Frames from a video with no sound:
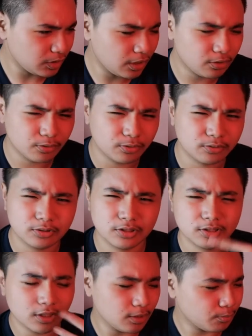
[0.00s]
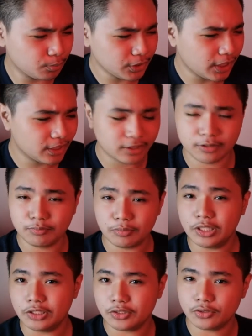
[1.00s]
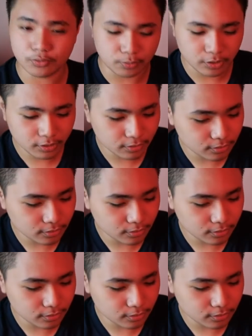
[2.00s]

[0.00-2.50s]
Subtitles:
don't know, it's like blackened means to me.